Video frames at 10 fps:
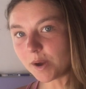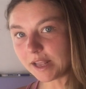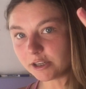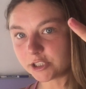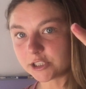
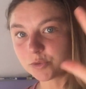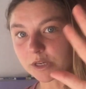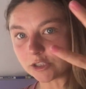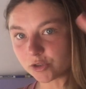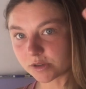energy is
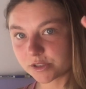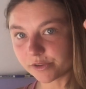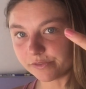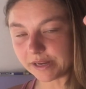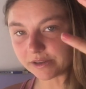where a
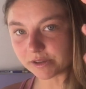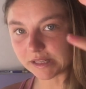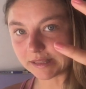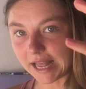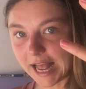dorsal vagal
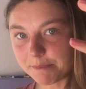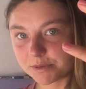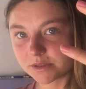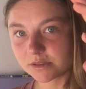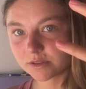
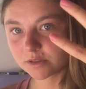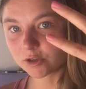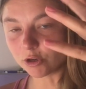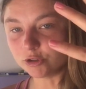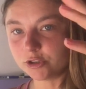collapse
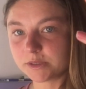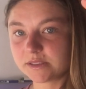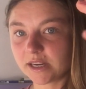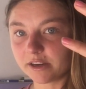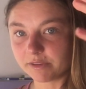goes to a
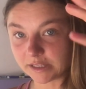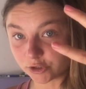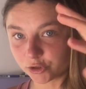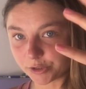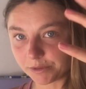state of
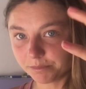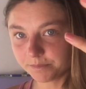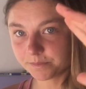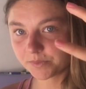extreme,